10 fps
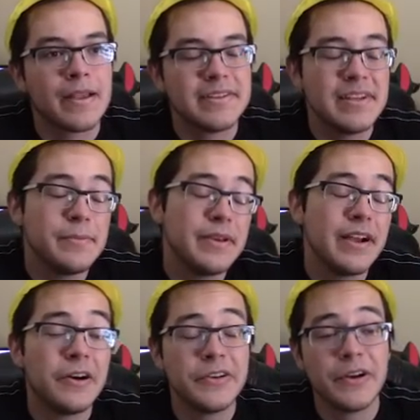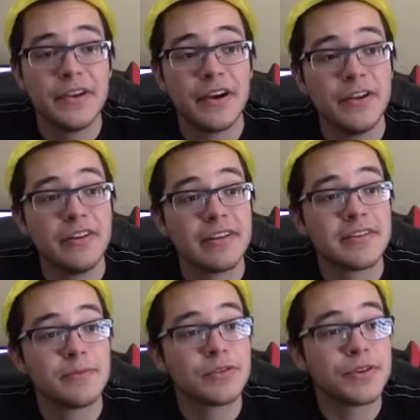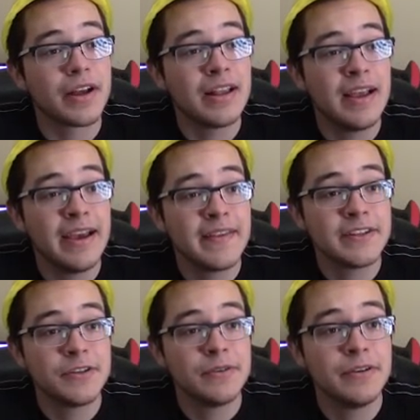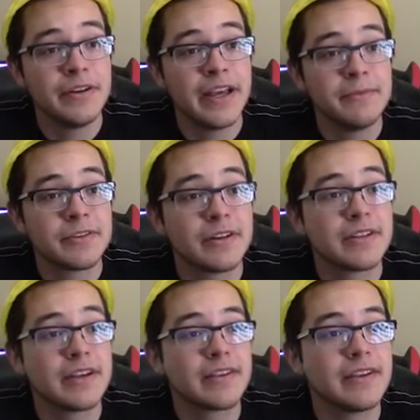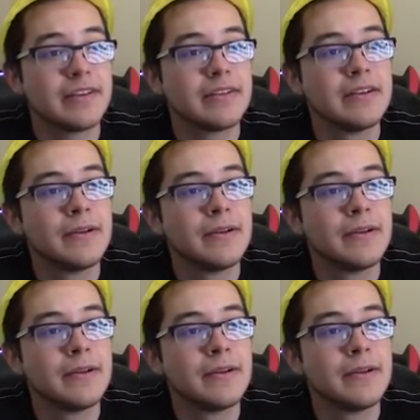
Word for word: CB, oh no, are you in some sort of clan that your, your name starts like that?